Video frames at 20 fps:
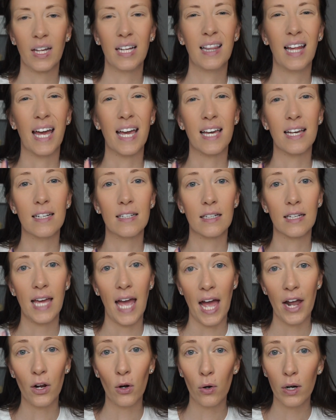like
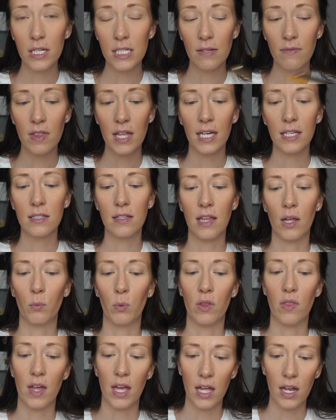categories of things, and then
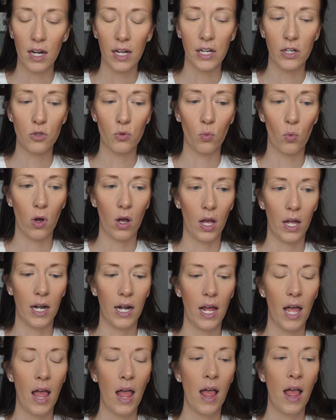within each
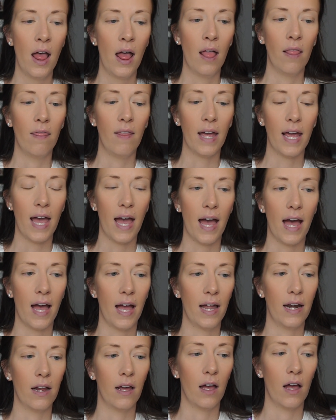one they
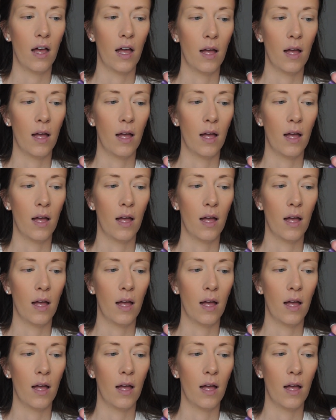had